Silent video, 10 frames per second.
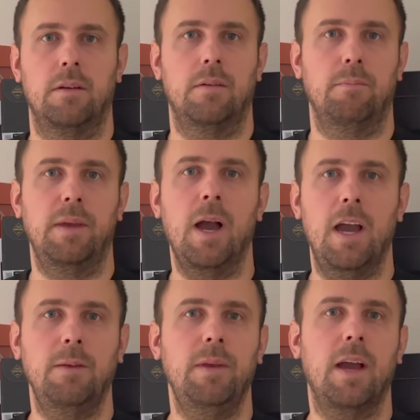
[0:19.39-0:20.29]

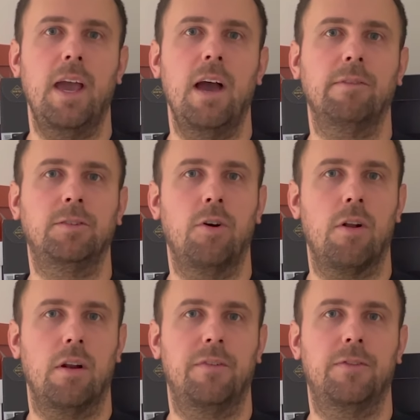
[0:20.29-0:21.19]
Behind me, I have a
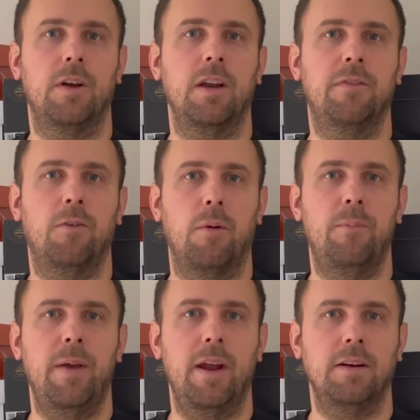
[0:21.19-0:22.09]
total of 34
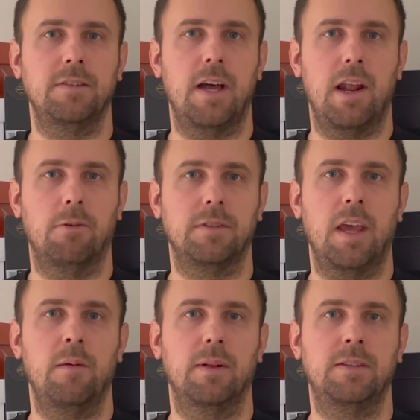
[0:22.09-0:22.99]
pairs that I was
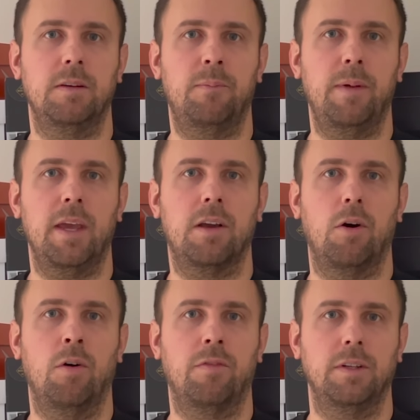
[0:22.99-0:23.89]
able to pick
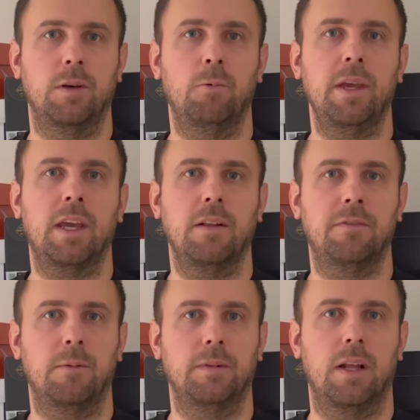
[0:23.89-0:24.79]
over the weekend
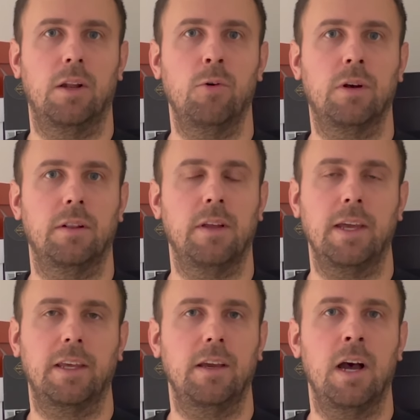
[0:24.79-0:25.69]
from the local
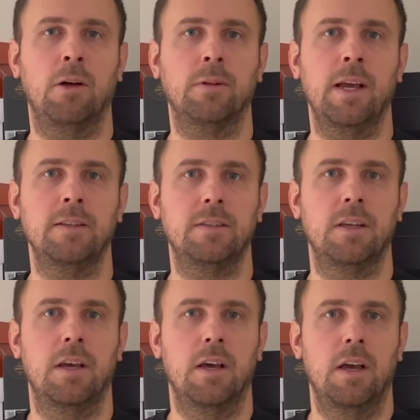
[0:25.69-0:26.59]
Nike outlets.
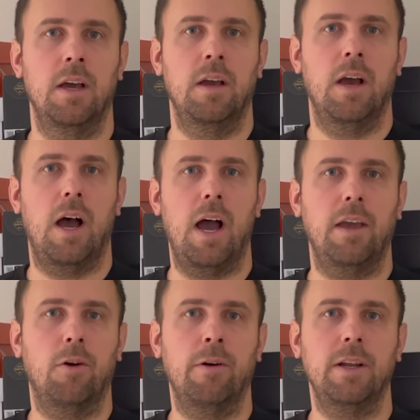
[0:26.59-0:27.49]

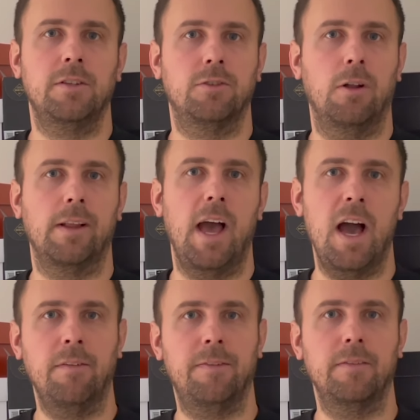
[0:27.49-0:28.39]
I already sold
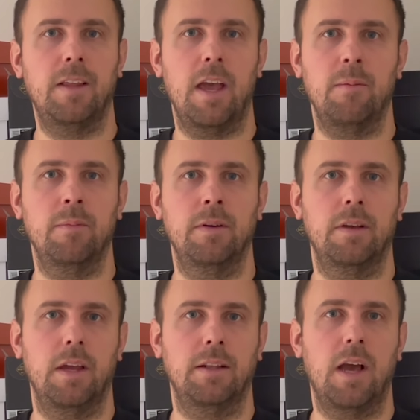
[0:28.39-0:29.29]
half of them
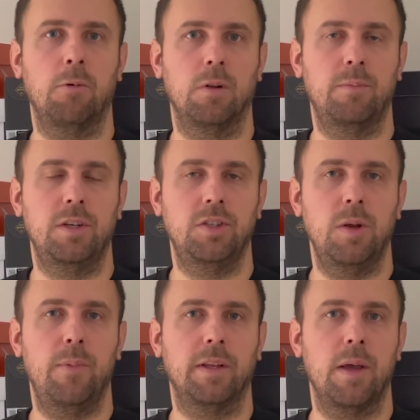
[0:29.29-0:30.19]
and I will be
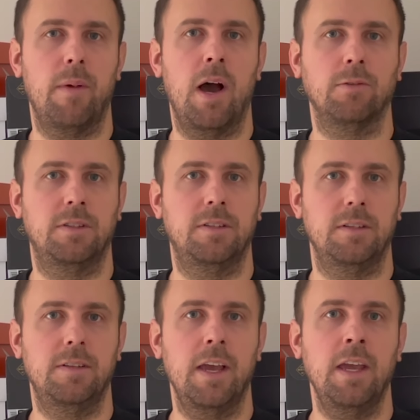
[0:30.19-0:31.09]
shipping them out
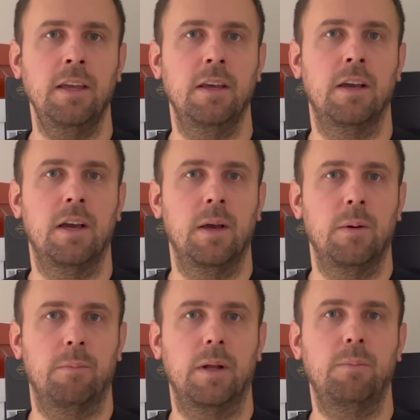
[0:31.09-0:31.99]
today.
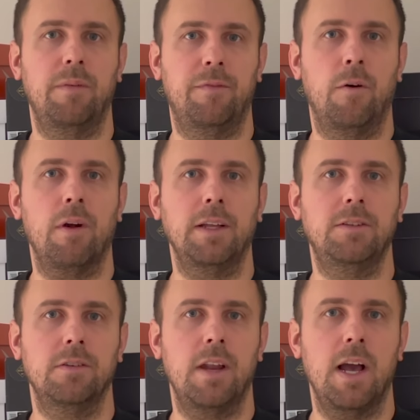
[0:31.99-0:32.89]
But before I
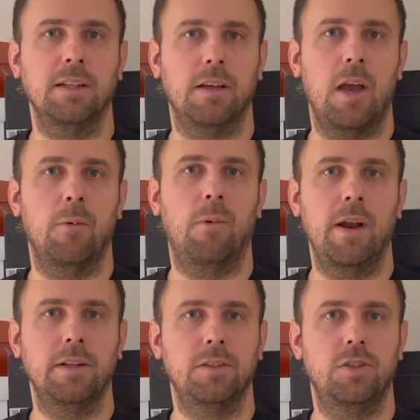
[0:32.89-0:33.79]
do that, I
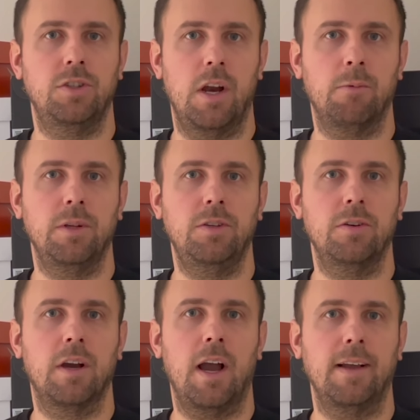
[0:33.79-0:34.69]
wanted to share with
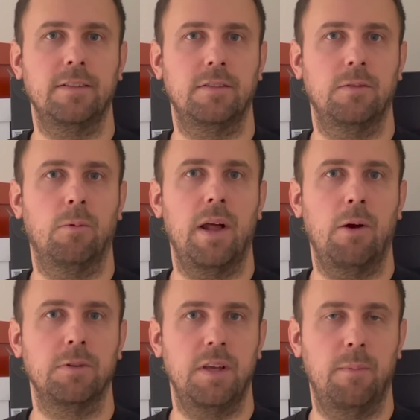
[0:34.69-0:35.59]
you guys what I
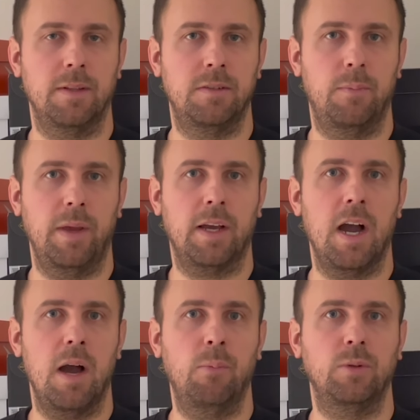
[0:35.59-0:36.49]
was able to pick
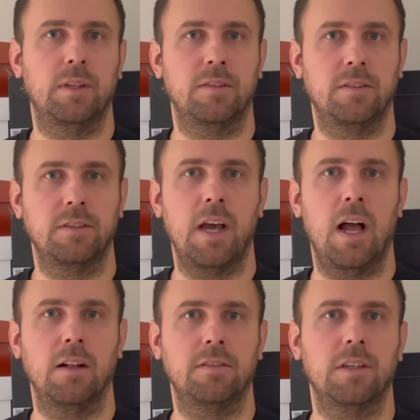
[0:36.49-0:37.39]
up, the
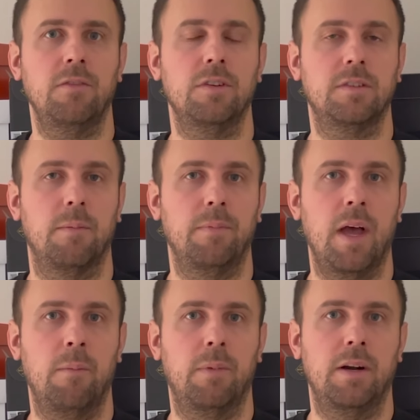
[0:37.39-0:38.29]
styles, give you some
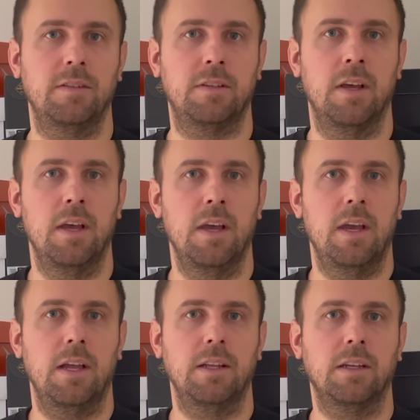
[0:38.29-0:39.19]
numbers,
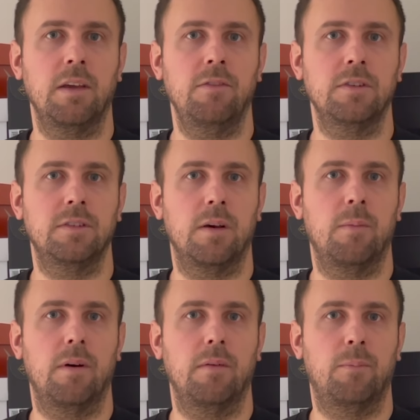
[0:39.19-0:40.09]
and then give you
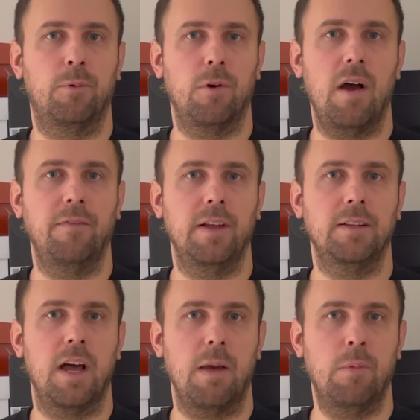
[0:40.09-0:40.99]
some profit
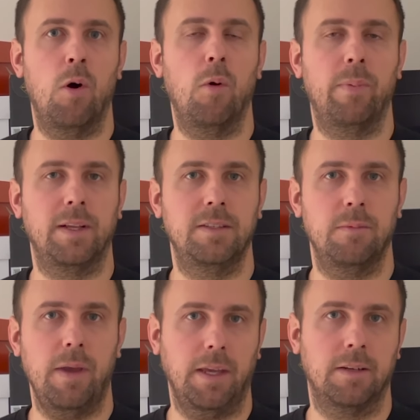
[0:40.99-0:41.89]
that I'm hoping to
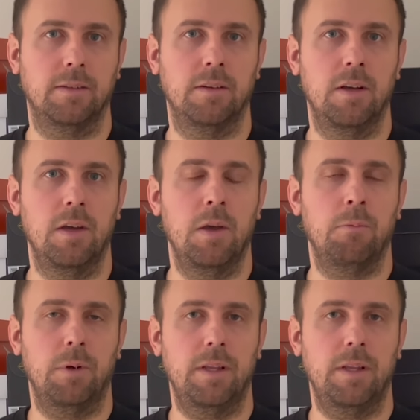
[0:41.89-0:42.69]
make. With